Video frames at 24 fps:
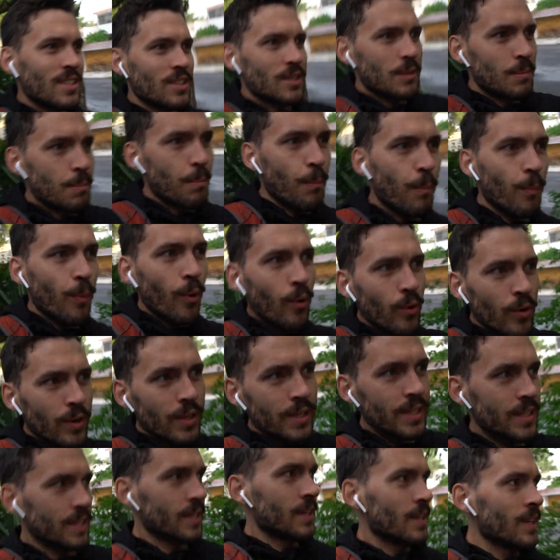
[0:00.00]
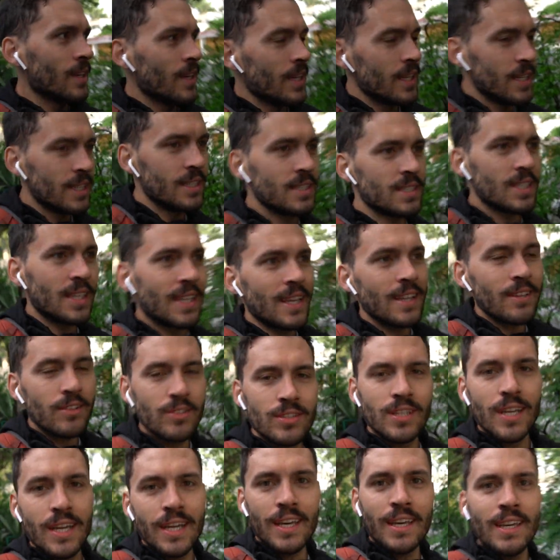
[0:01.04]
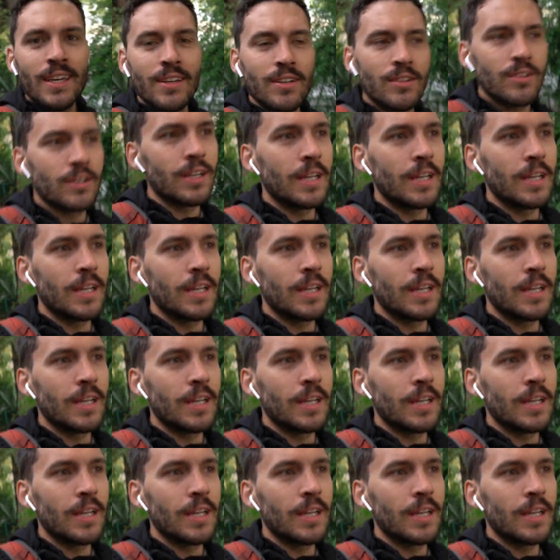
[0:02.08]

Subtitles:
good morning. It is another day here